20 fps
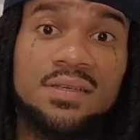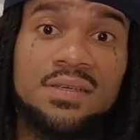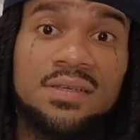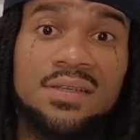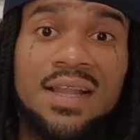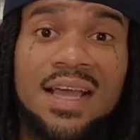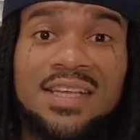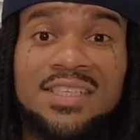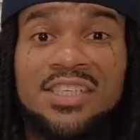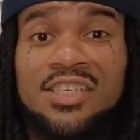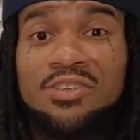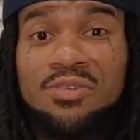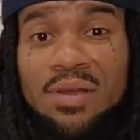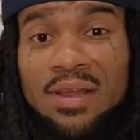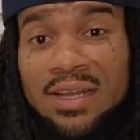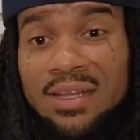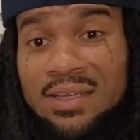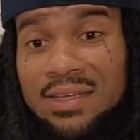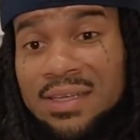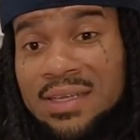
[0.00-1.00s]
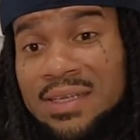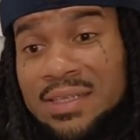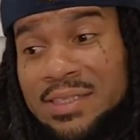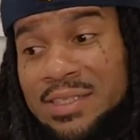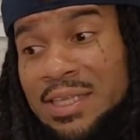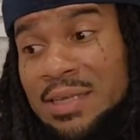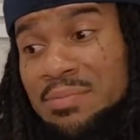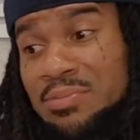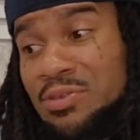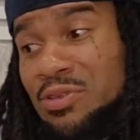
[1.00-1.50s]
Now she trying to
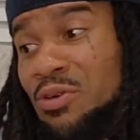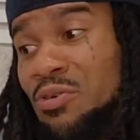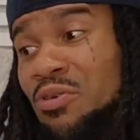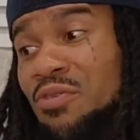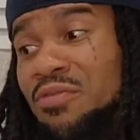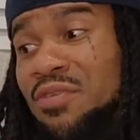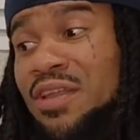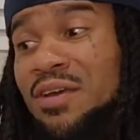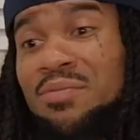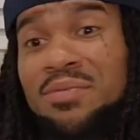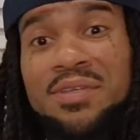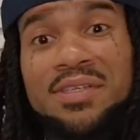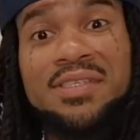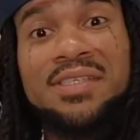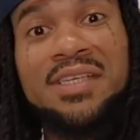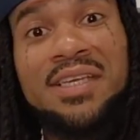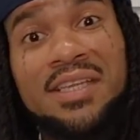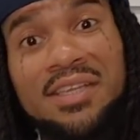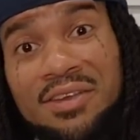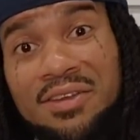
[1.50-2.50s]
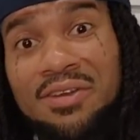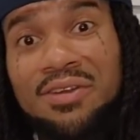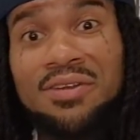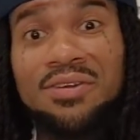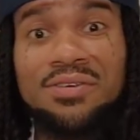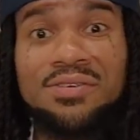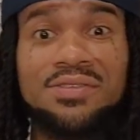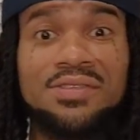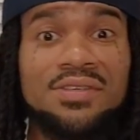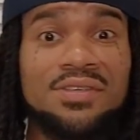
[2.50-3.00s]
tiptoe over there with the city
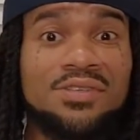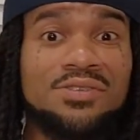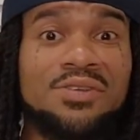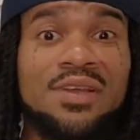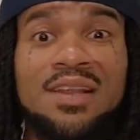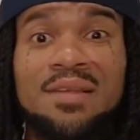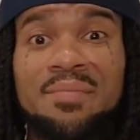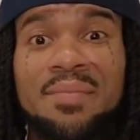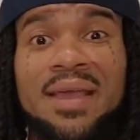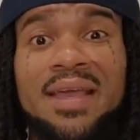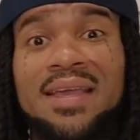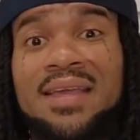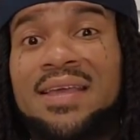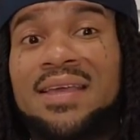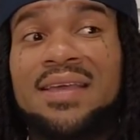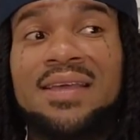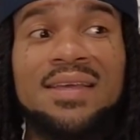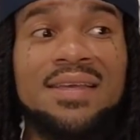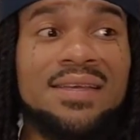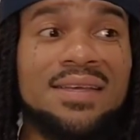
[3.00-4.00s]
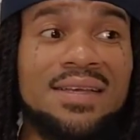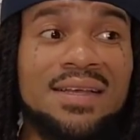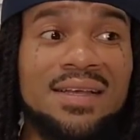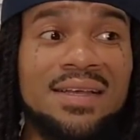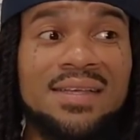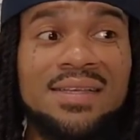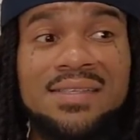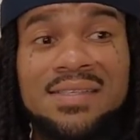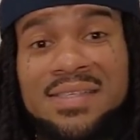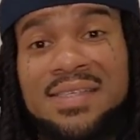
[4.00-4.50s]
girls trying to make
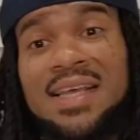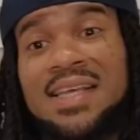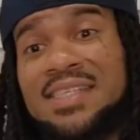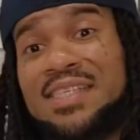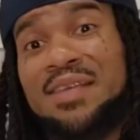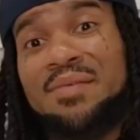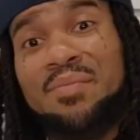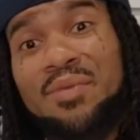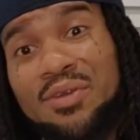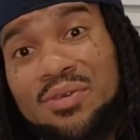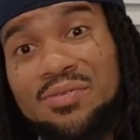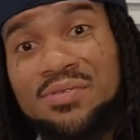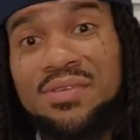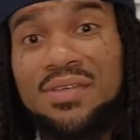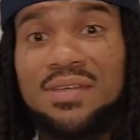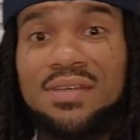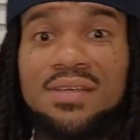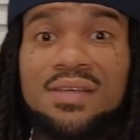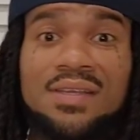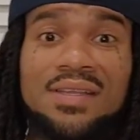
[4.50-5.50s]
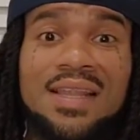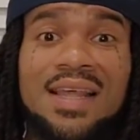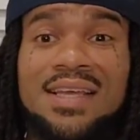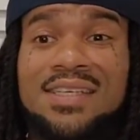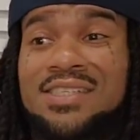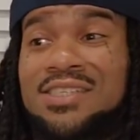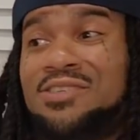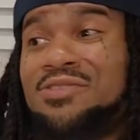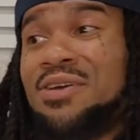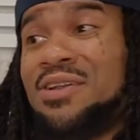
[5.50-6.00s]
uh, sexy music. Now
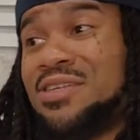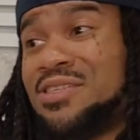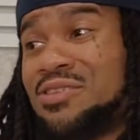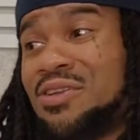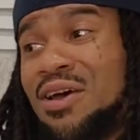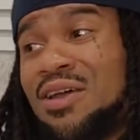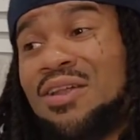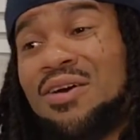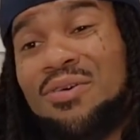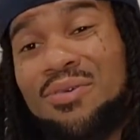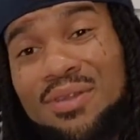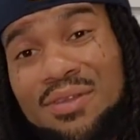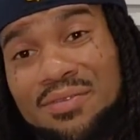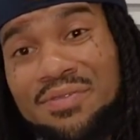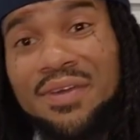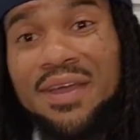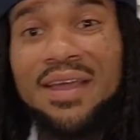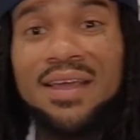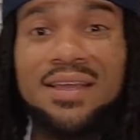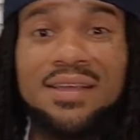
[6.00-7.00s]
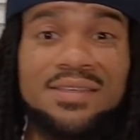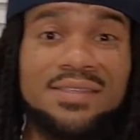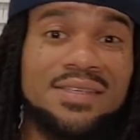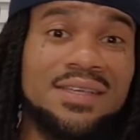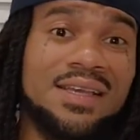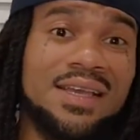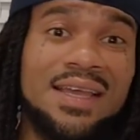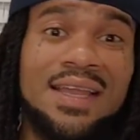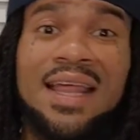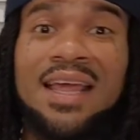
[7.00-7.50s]
she's trying to start her OnlyFans.
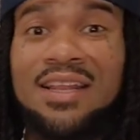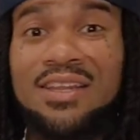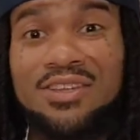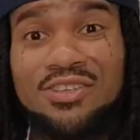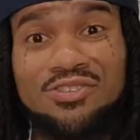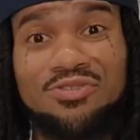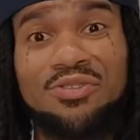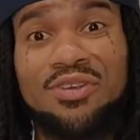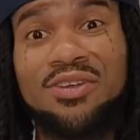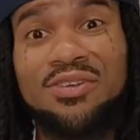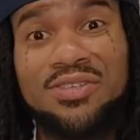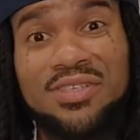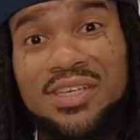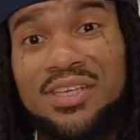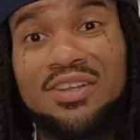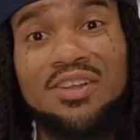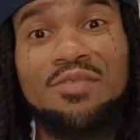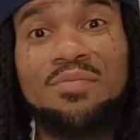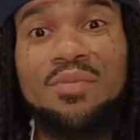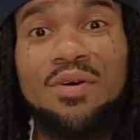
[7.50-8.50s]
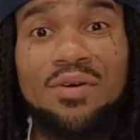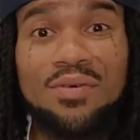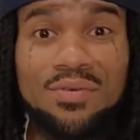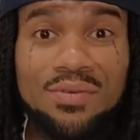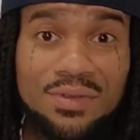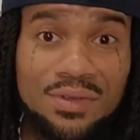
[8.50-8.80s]
It ain't the drill shit no more.